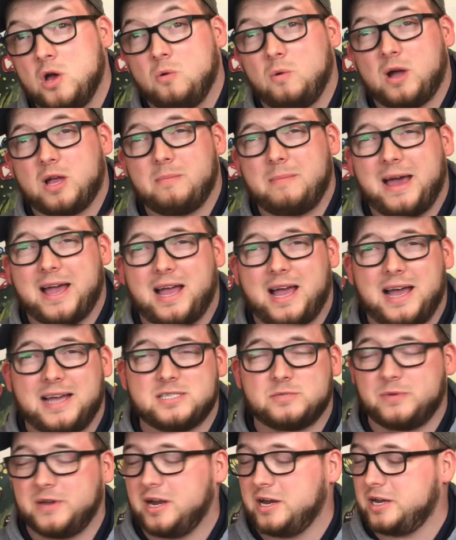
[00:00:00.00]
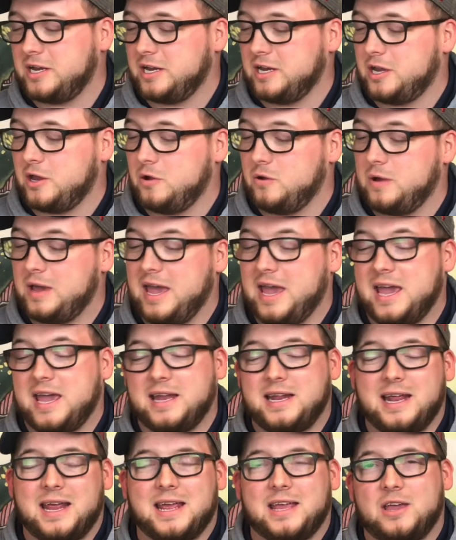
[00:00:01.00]
Welcome back, guys. We are gonna go ahead
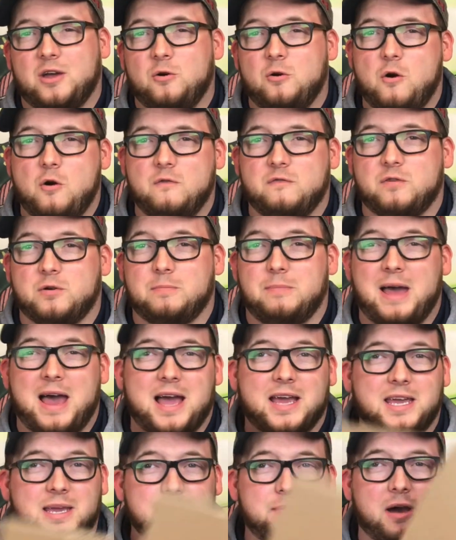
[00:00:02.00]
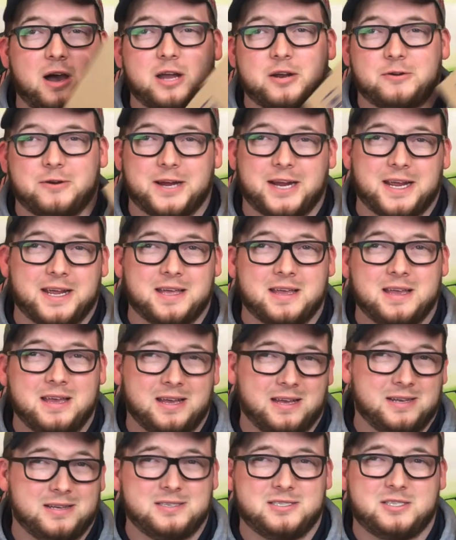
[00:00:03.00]
and go over packing pottery
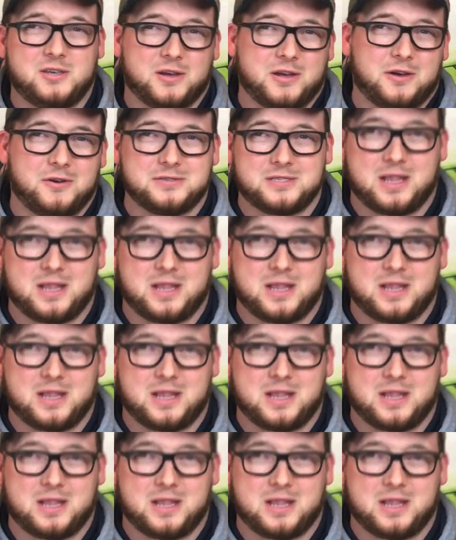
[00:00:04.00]
so it goes in